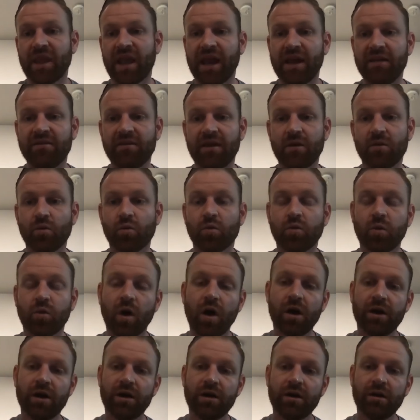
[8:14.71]
and then
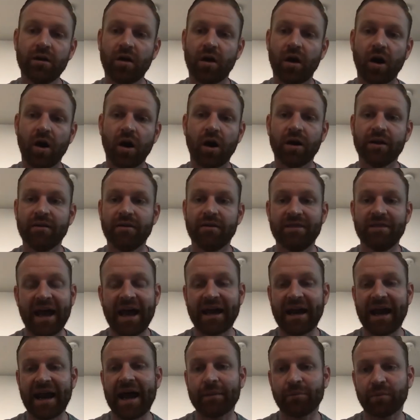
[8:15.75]
run on
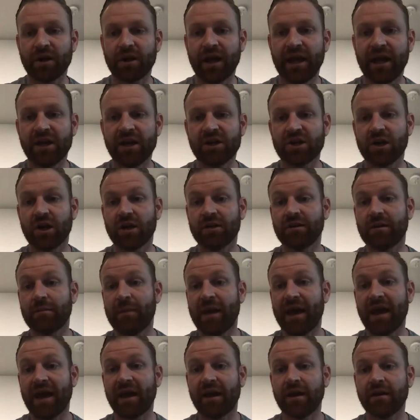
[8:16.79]
that application on
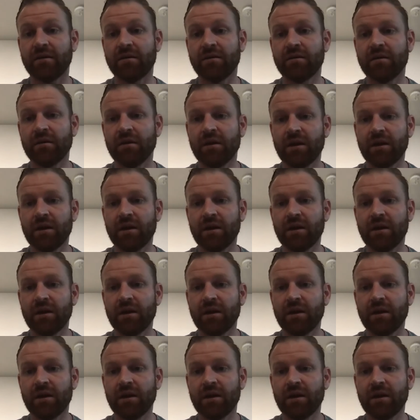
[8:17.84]
demand.